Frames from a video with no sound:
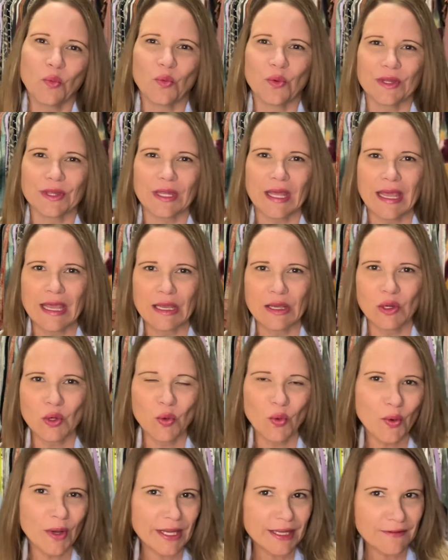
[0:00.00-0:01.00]
with a
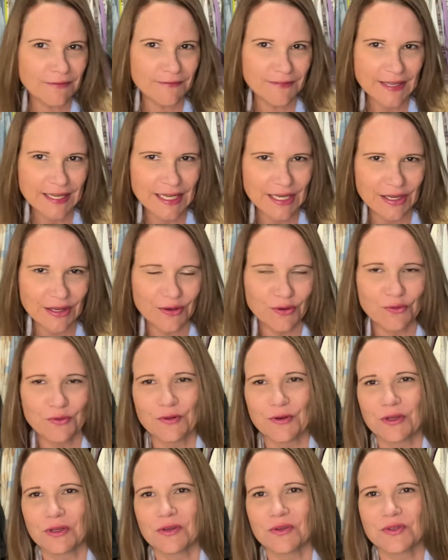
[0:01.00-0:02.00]
quick video
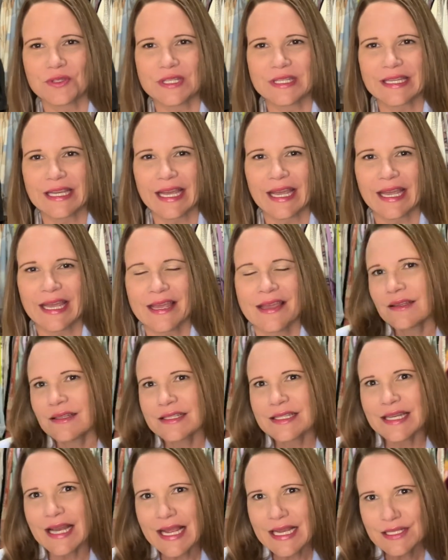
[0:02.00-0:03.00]
for you today.
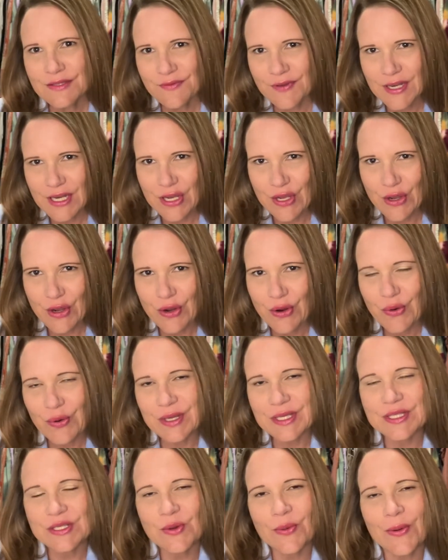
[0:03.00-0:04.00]
Today's video
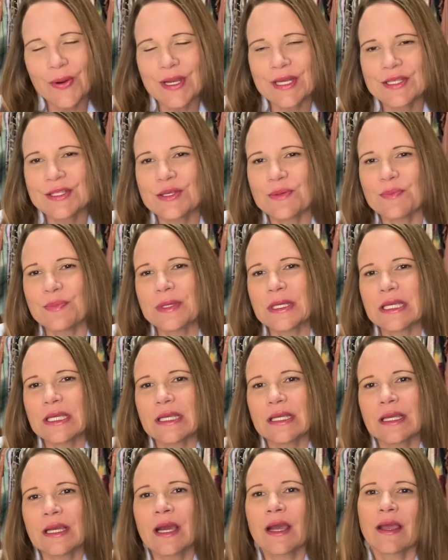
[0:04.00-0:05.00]
is going to
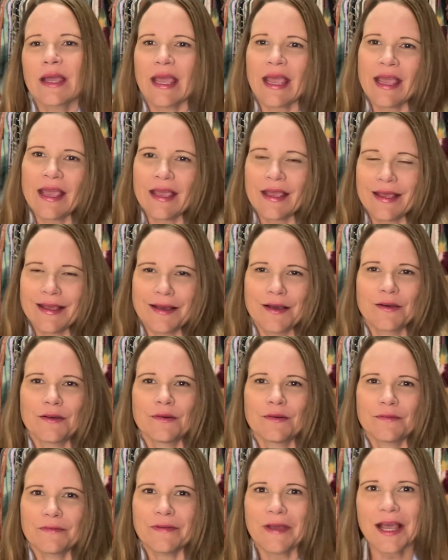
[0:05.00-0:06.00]
be a
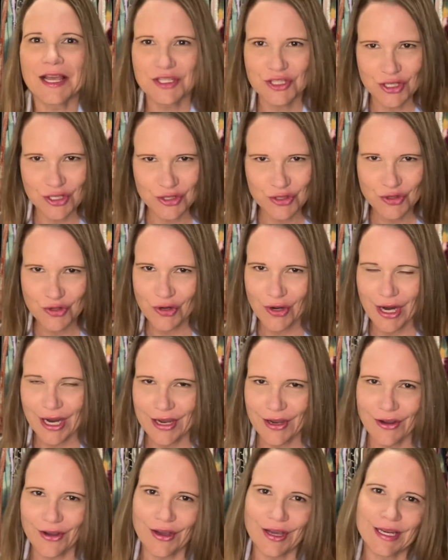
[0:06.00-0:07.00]
fashion
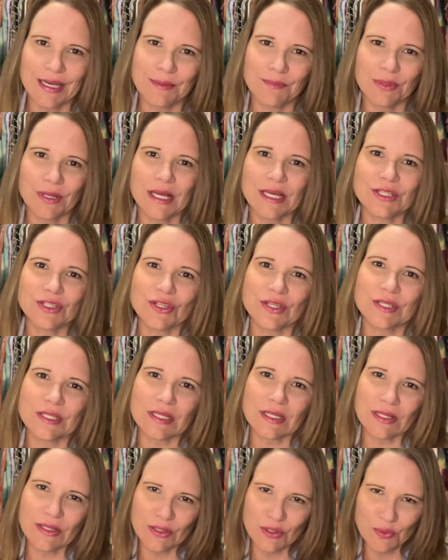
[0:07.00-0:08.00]
try on and plus just
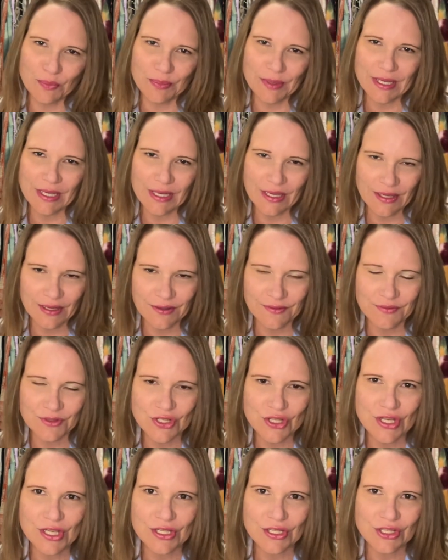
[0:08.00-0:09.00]
a little bit of
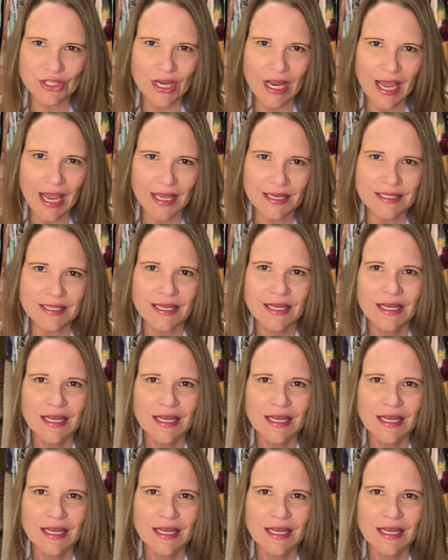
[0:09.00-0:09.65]
chit chat. I